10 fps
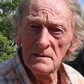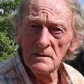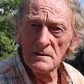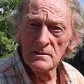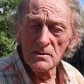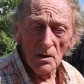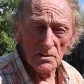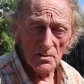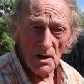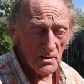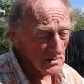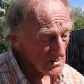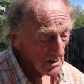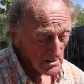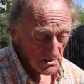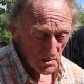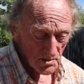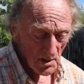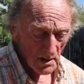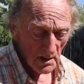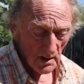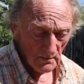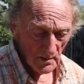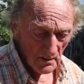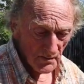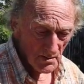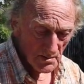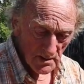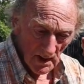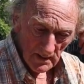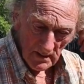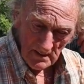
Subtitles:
Yeah, the hydraulics were stuck up when I first had it,